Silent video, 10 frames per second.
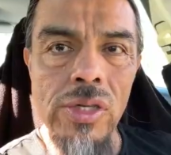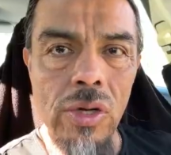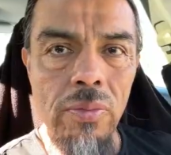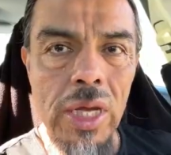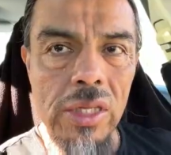you
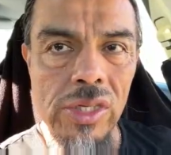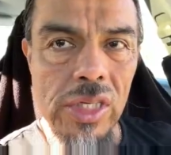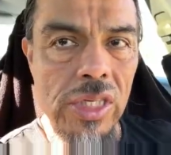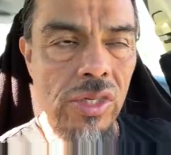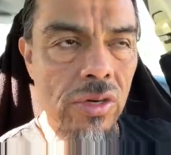can make this
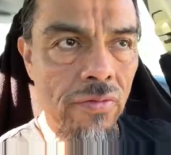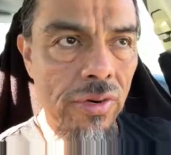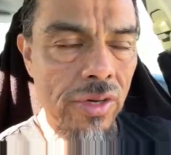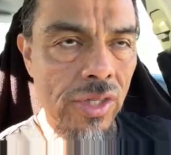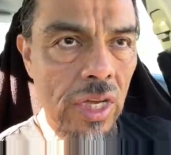easier for
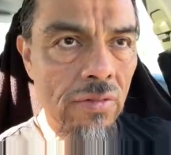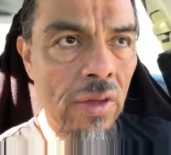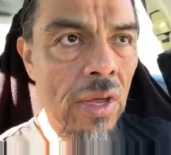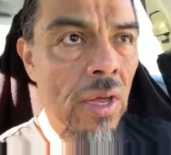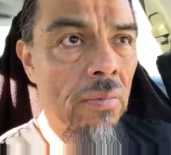yourself,
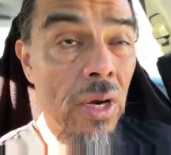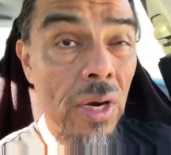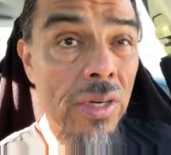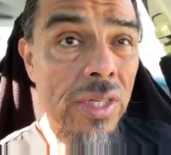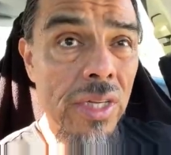but
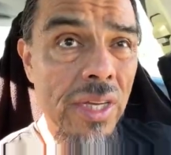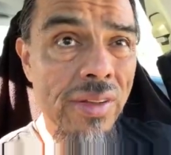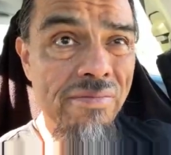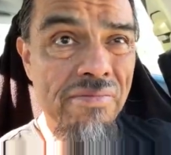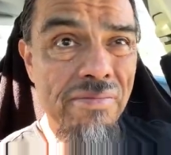honestly,
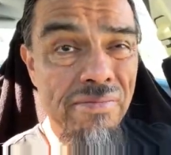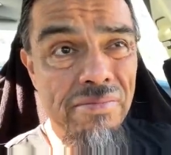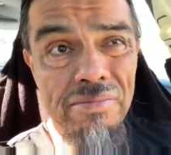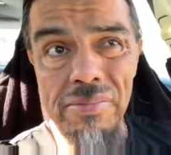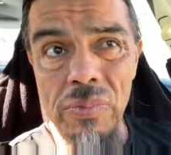
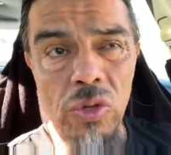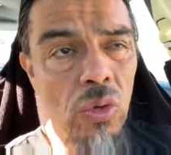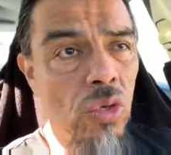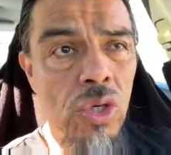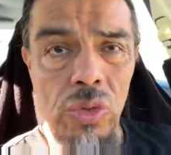
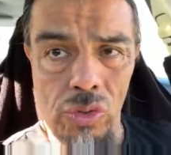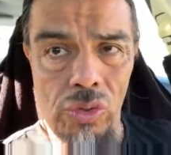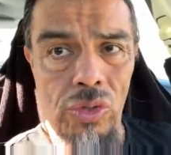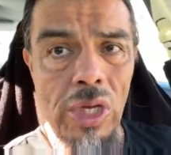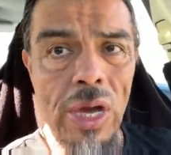you choose
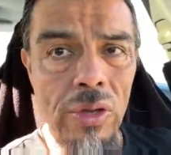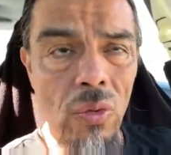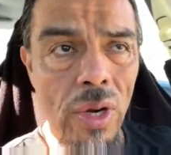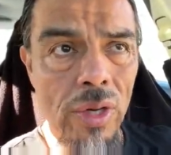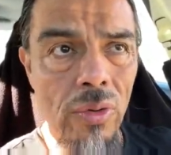how you
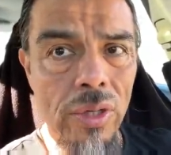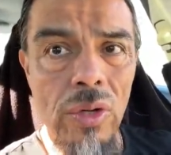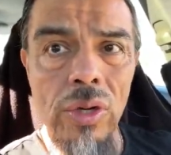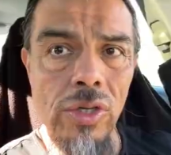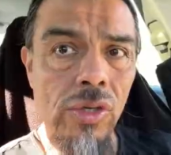want to do it. You
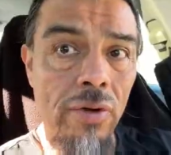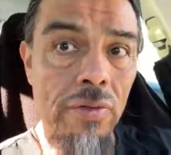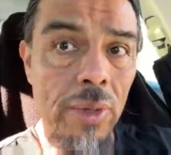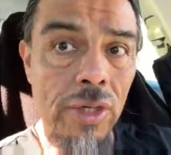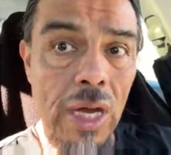can start
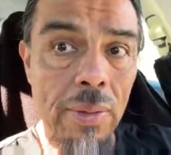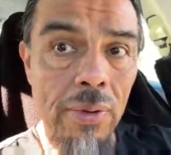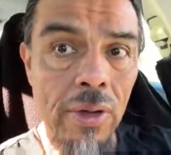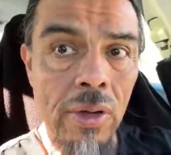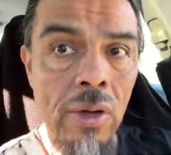from the top,
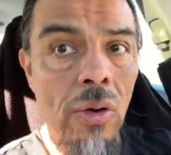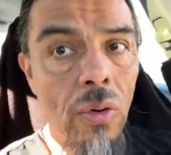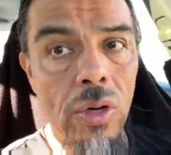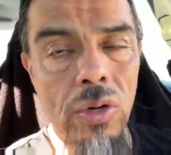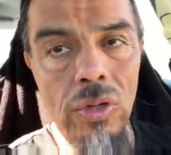
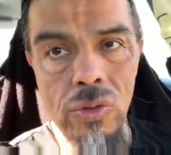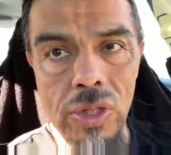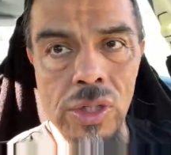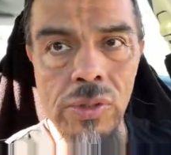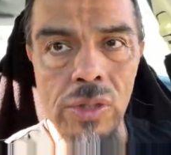or you can do
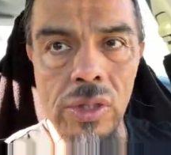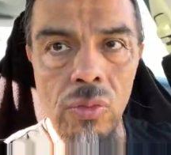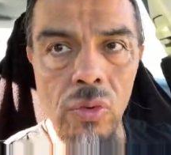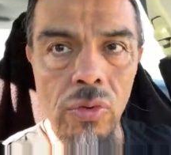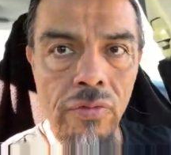this the
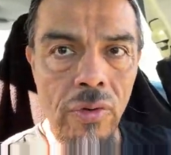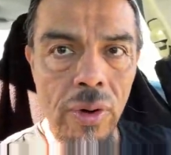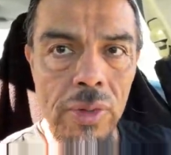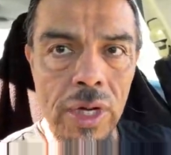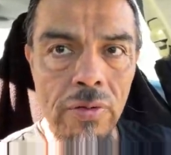route
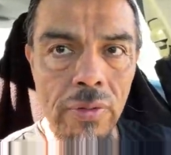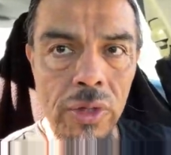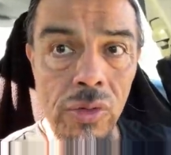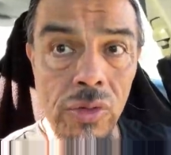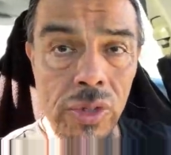from here from
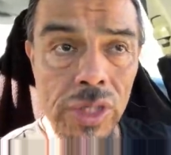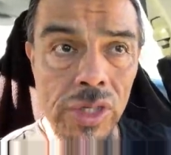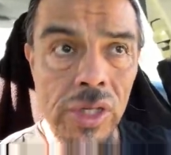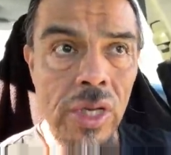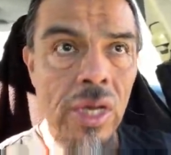Two
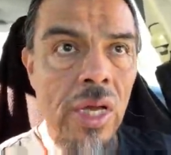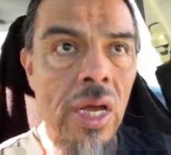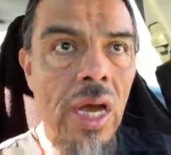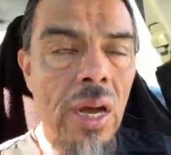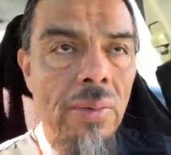Trees.
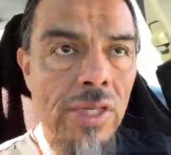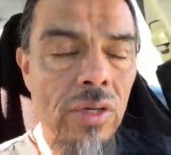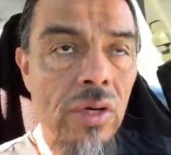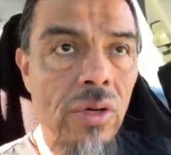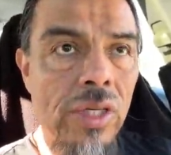As you
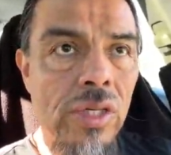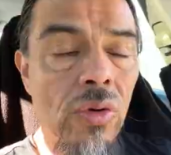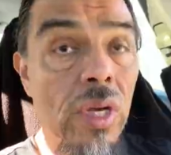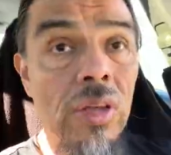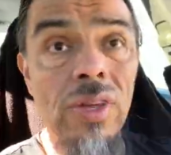noticed, you
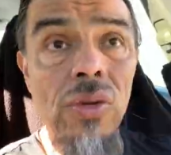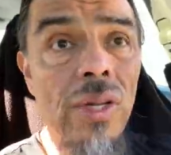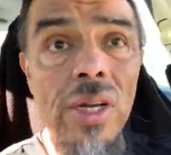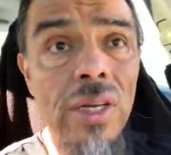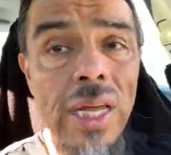can even do
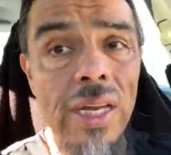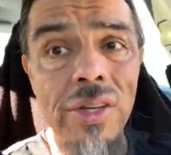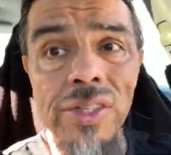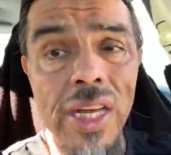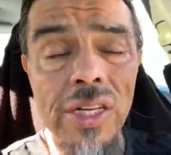that little
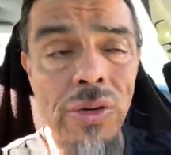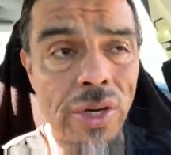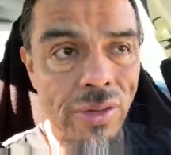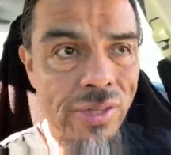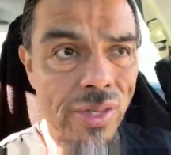side
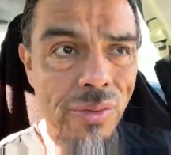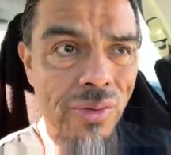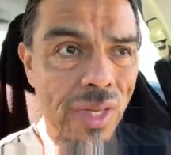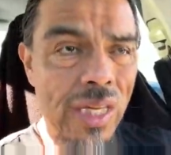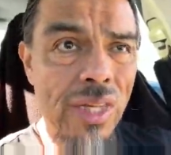trail. So
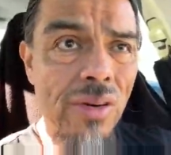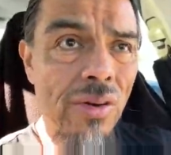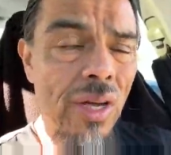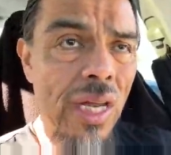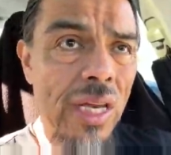either
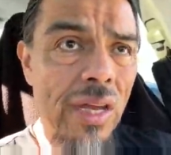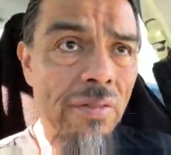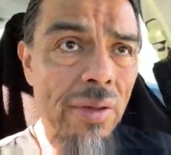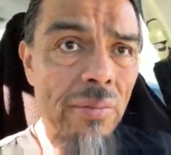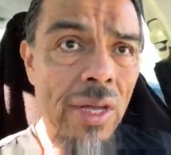any of
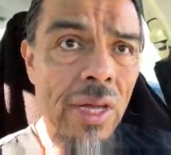them.